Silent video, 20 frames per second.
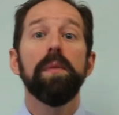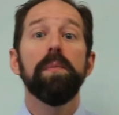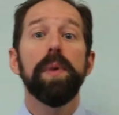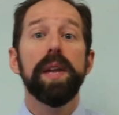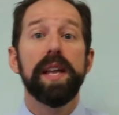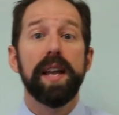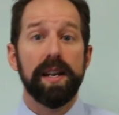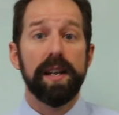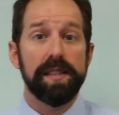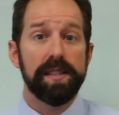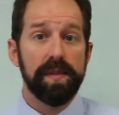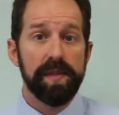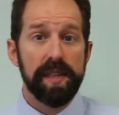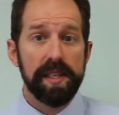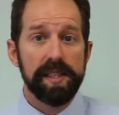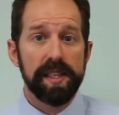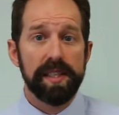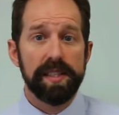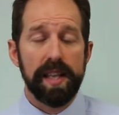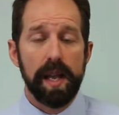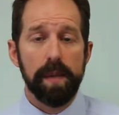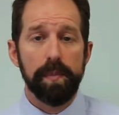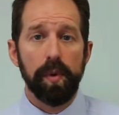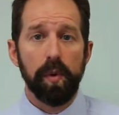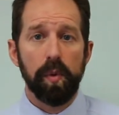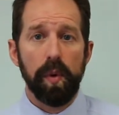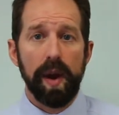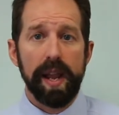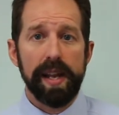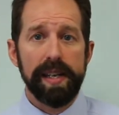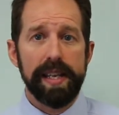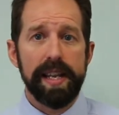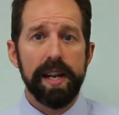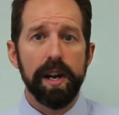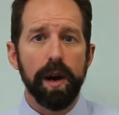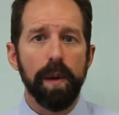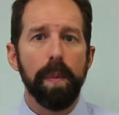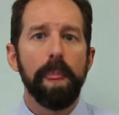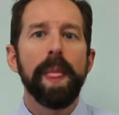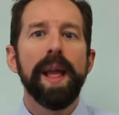Because of this example right
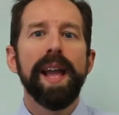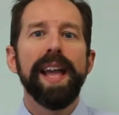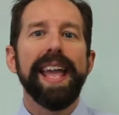here.